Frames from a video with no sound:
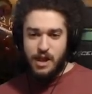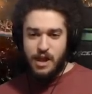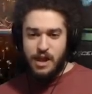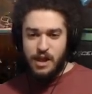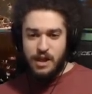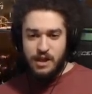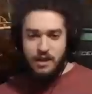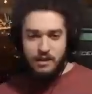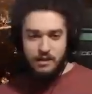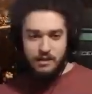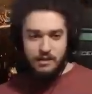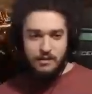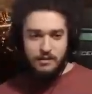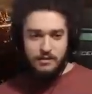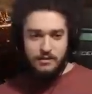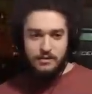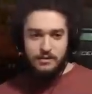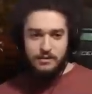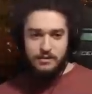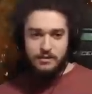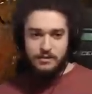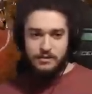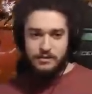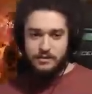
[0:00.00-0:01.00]

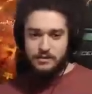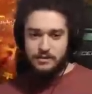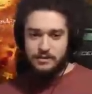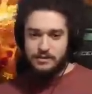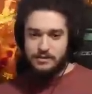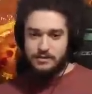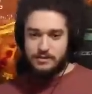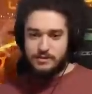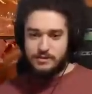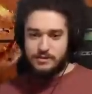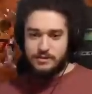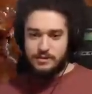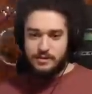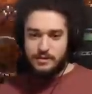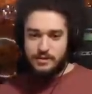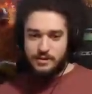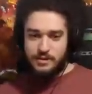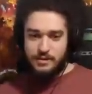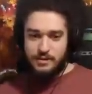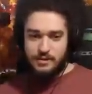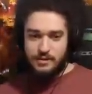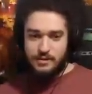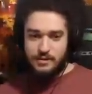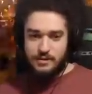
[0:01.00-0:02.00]

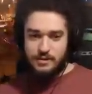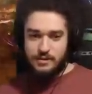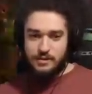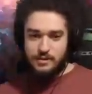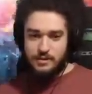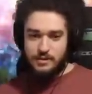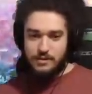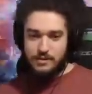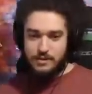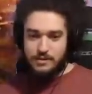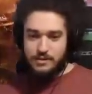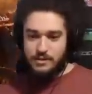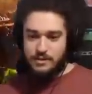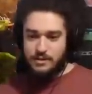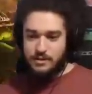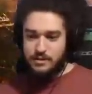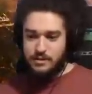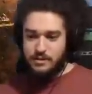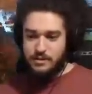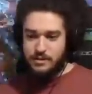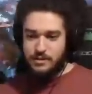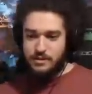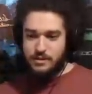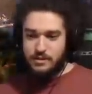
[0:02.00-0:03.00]

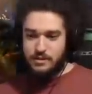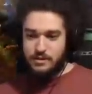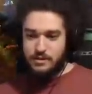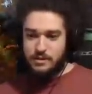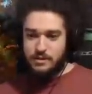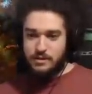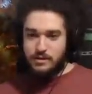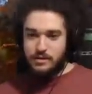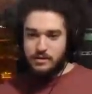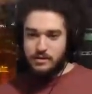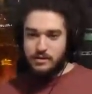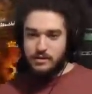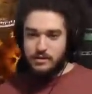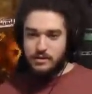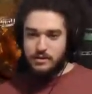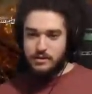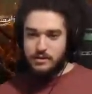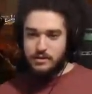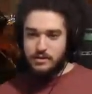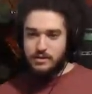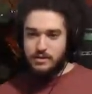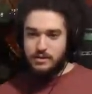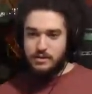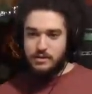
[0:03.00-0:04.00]

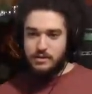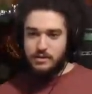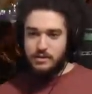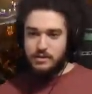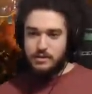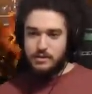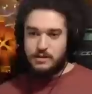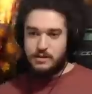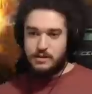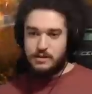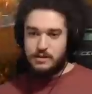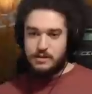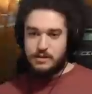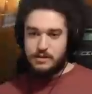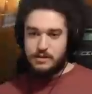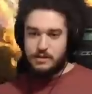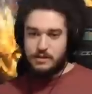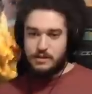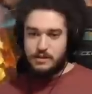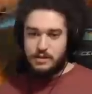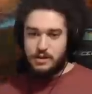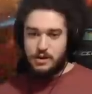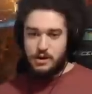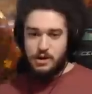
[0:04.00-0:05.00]

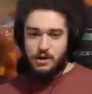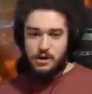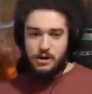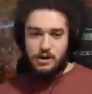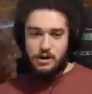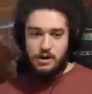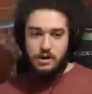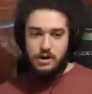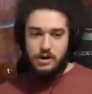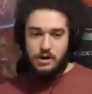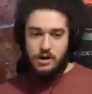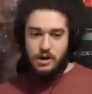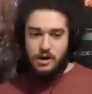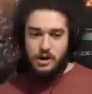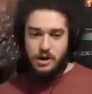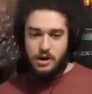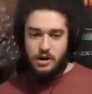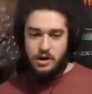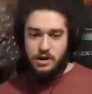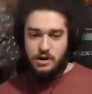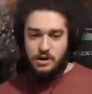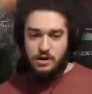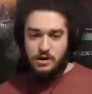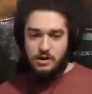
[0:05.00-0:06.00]

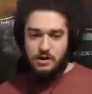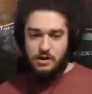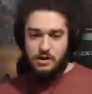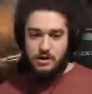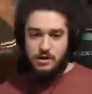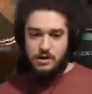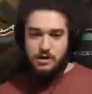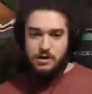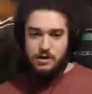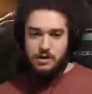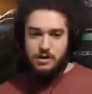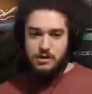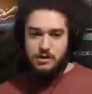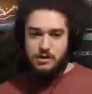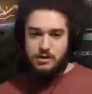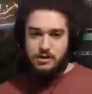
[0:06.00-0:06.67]
No one is speaking in this clip.